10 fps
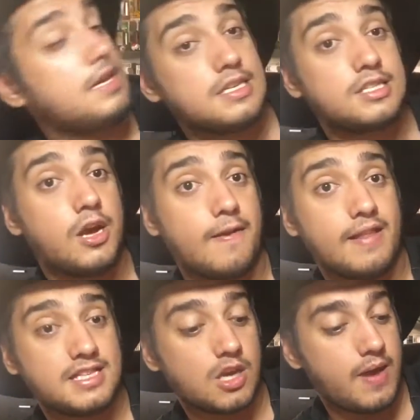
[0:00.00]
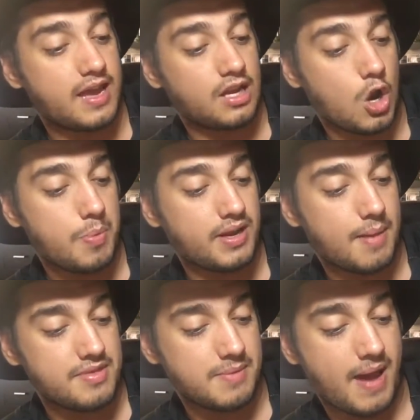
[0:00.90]
So let's go ahead and open
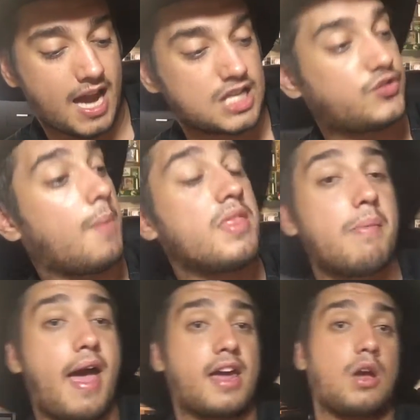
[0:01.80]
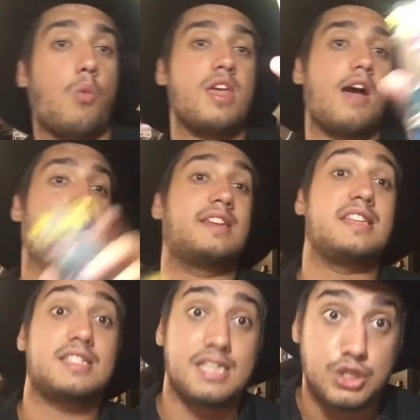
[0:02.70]
up the packs. From the back, we have a
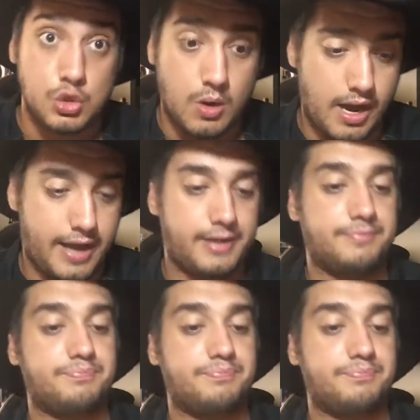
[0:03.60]
Decidueye.